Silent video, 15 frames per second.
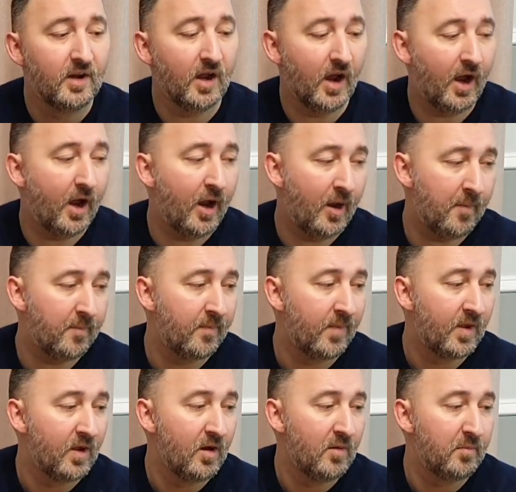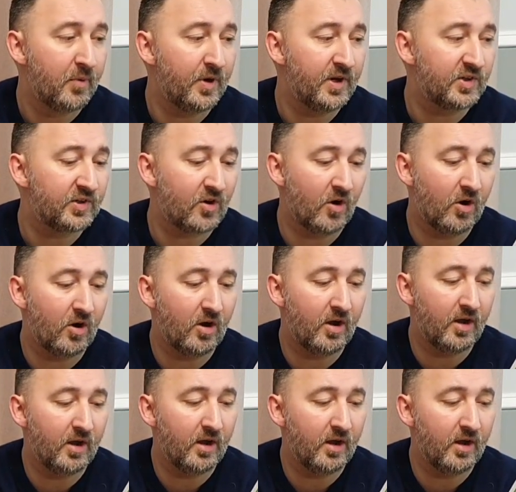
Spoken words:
But it's got